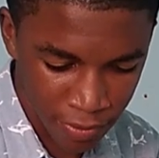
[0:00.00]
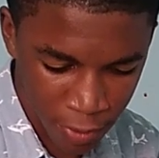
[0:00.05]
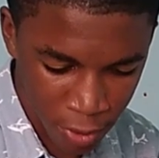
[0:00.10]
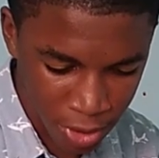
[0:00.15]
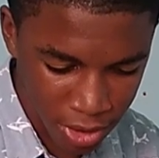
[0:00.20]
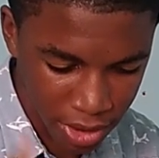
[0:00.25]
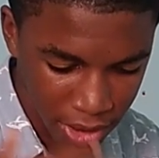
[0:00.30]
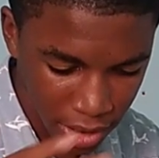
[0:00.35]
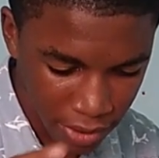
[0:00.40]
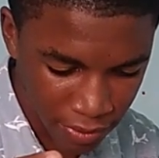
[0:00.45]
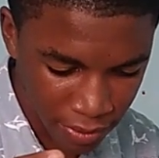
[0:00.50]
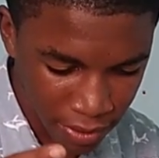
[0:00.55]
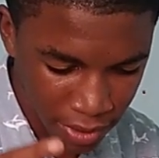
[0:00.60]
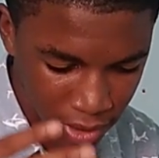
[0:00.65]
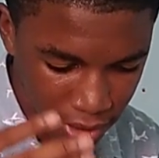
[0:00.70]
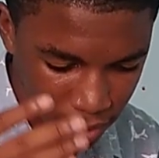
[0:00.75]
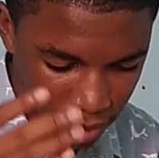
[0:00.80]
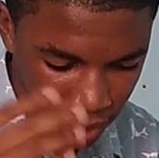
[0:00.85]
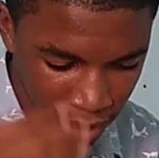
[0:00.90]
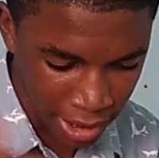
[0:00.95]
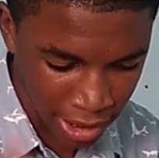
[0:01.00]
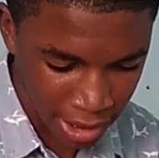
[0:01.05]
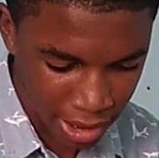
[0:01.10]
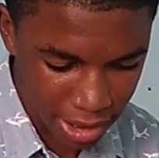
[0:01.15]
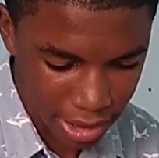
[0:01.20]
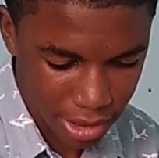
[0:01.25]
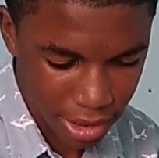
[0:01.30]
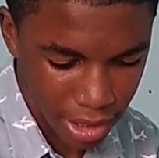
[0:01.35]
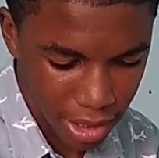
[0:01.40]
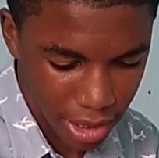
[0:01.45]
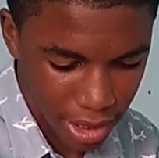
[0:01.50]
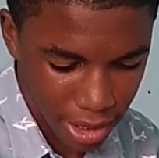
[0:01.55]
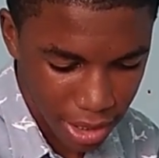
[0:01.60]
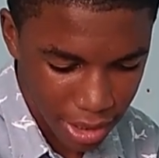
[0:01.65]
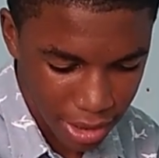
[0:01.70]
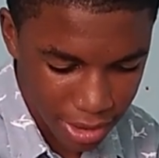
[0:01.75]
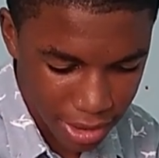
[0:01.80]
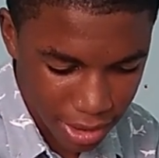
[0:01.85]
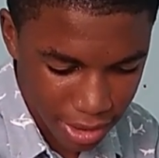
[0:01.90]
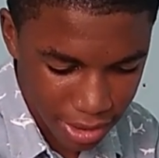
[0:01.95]
verse 7 and 8.
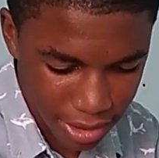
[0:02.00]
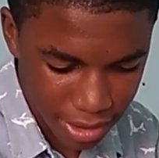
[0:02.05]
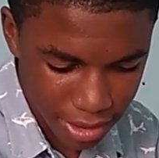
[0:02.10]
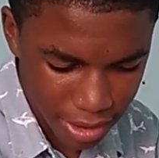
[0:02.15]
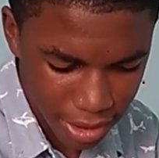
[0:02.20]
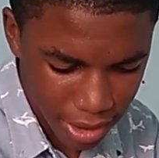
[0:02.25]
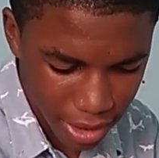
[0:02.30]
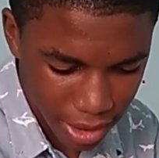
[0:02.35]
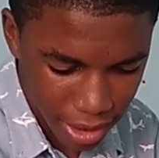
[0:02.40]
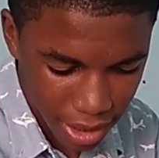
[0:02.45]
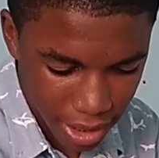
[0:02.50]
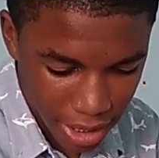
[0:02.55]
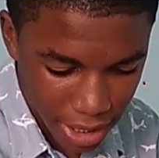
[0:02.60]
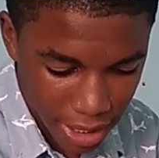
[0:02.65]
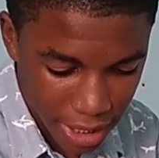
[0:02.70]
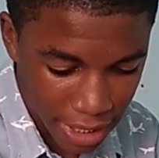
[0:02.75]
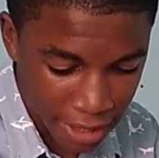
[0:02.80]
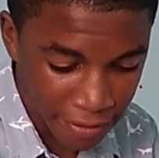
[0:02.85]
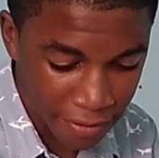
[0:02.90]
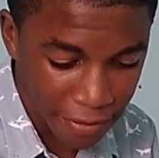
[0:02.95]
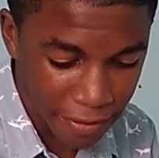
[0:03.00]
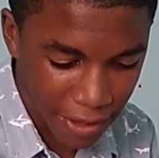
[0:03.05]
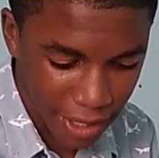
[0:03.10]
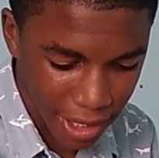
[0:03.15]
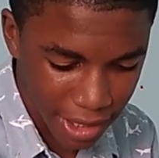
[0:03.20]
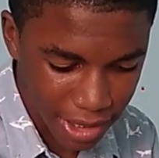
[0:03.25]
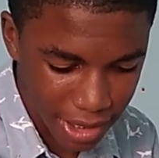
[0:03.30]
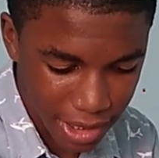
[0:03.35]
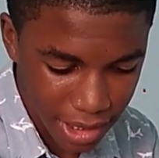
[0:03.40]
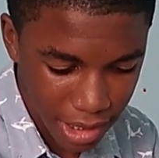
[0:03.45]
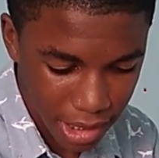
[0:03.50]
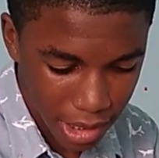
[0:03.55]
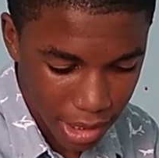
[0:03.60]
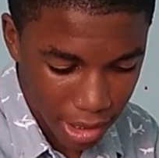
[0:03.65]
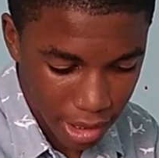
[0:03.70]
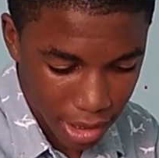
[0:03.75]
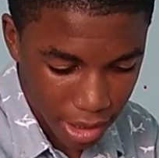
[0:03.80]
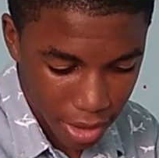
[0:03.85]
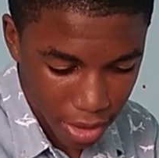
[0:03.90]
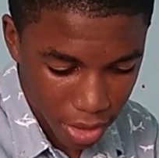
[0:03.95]
It says, in fact,
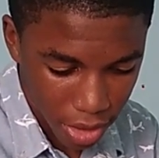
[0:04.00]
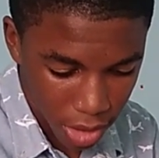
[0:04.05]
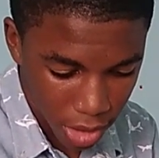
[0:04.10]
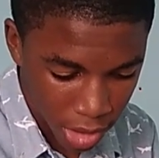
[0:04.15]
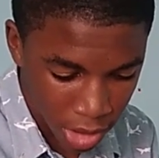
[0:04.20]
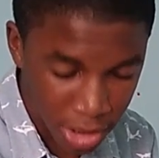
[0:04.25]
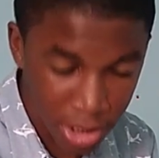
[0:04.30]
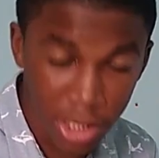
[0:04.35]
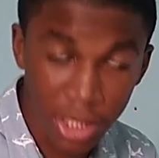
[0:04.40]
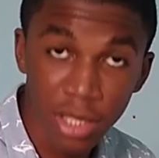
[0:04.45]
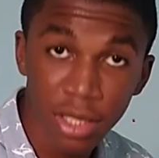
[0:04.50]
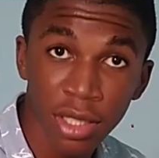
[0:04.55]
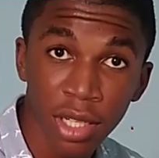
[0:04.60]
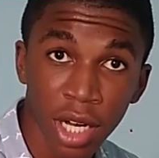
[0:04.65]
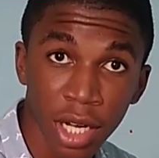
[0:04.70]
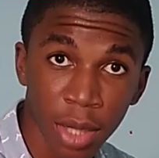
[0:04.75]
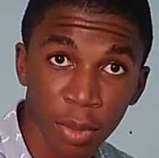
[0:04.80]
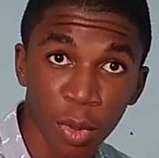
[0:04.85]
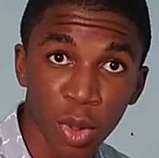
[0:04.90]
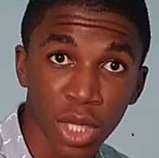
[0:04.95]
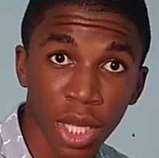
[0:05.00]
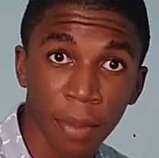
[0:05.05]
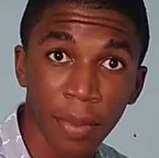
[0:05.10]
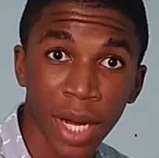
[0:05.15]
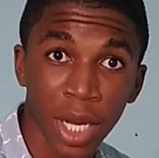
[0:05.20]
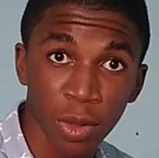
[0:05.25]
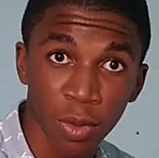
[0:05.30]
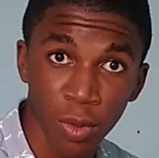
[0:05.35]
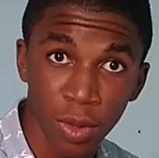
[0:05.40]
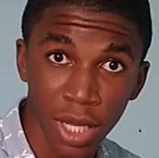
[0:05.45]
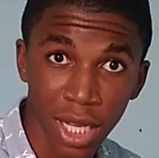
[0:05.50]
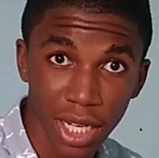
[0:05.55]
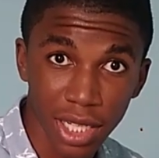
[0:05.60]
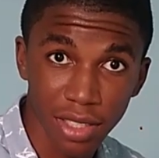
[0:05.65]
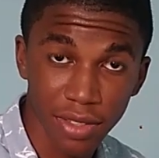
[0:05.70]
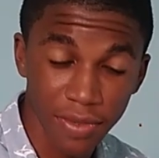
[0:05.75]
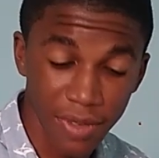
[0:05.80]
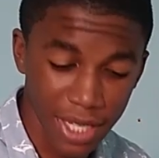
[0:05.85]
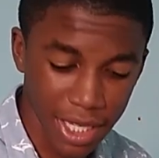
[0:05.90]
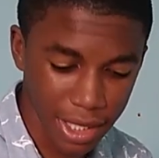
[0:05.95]
this is talking about a man who
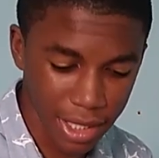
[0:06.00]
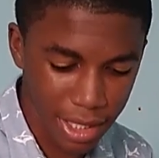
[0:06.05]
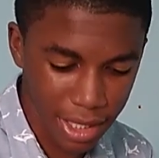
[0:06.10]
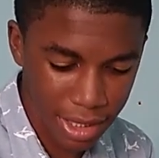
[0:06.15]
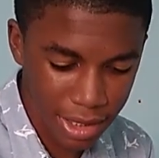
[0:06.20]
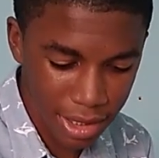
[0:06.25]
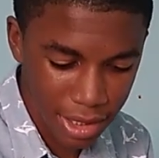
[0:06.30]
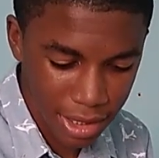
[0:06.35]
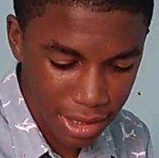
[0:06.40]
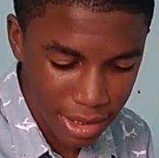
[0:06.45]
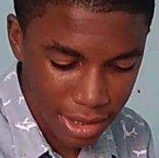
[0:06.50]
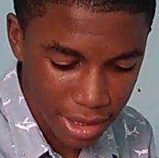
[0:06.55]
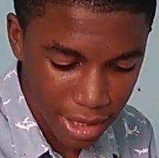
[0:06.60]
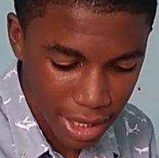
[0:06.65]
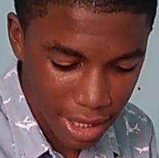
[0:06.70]
lacks faith. It says,